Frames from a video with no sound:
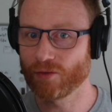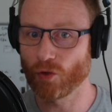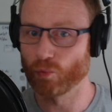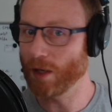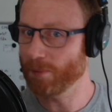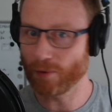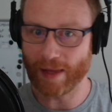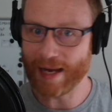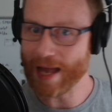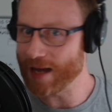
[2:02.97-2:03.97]
to rip all
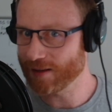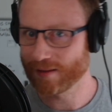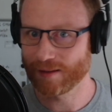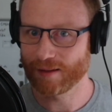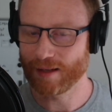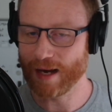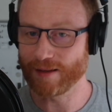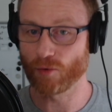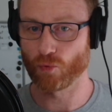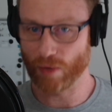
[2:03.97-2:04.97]
that out and
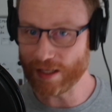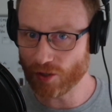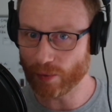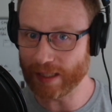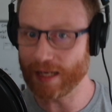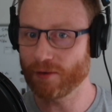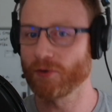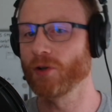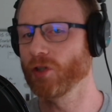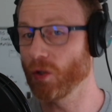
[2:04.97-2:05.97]
then redo it again
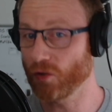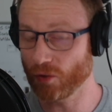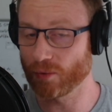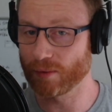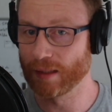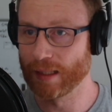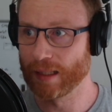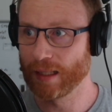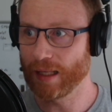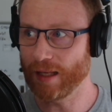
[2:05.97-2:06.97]
for a new tool
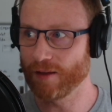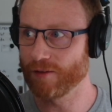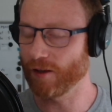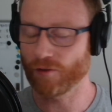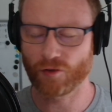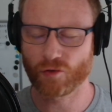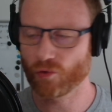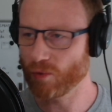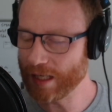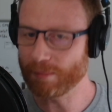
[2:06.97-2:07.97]
is
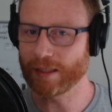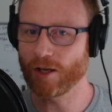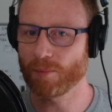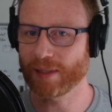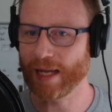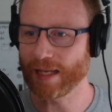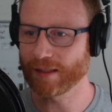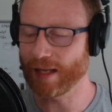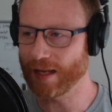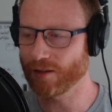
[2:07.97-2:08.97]
extremely
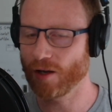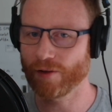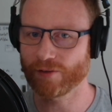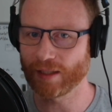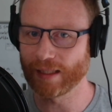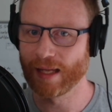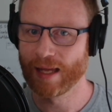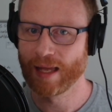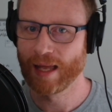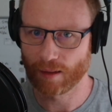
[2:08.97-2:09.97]
complicated and costly.
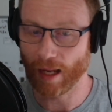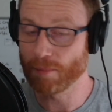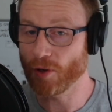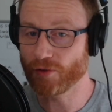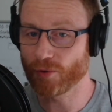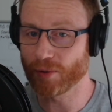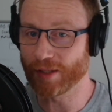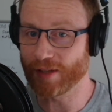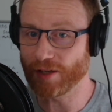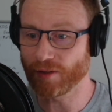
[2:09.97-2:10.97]
And most
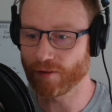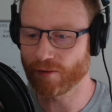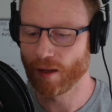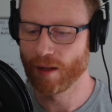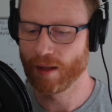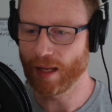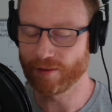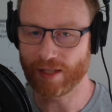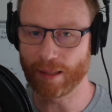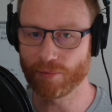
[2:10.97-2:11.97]
organizations and
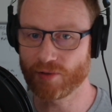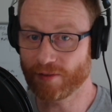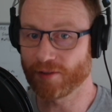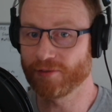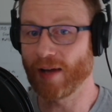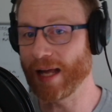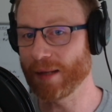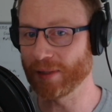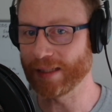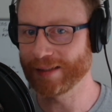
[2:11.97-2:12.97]
teams
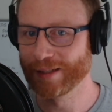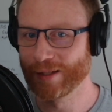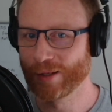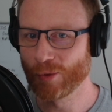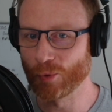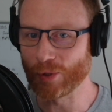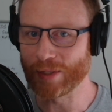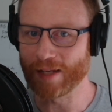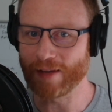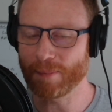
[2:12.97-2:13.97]
justifiably
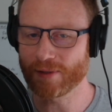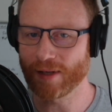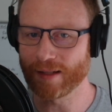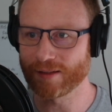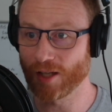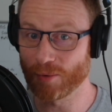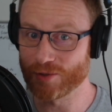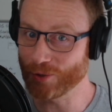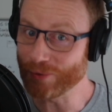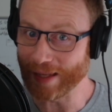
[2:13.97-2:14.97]
wouldn't have appetite to go and
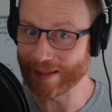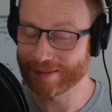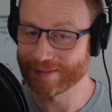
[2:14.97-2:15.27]
do that.